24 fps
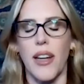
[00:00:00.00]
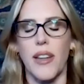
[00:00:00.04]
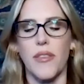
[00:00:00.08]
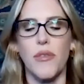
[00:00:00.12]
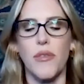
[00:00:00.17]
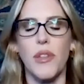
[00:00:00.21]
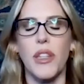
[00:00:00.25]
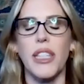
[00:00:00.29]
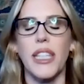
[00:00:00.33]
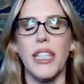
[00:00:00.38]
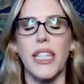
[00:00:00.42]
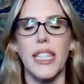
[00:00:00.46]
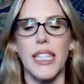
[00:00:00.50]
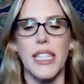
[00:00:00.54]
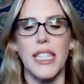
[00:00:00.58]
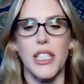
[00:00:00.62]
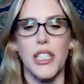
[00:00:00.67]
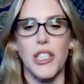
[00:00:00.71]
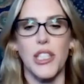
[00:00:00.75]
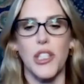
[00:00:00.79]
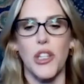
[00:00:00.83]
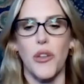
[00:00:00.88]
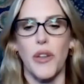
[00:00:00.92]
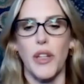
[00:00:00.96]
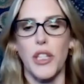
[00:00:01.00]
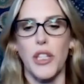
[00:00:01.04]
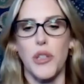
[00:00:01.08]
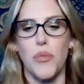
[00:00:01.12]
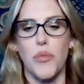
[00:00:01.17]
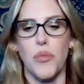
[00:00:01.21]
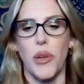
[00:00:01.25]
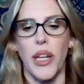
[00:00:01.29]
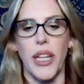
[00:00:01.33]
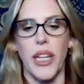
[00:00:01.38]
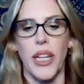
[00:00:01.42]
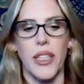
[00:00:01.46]
really getting to know each
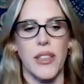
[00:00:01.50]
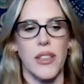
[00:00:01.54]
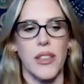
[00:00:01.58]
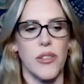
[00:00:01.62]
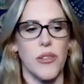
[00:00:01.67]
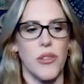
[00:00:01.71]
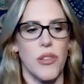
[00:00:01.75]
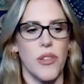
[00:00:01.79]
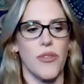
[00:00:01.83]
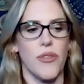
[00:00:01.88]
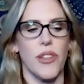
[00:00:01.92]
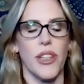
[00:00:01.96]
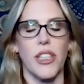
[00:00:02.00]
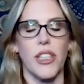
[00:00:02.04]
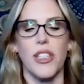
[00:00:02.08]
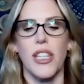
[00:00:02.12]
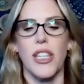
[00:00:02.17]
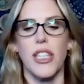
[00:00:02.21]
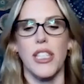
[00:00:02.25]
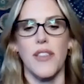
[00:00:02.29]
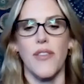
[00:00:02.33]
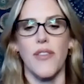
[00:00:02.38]
brand through the franchise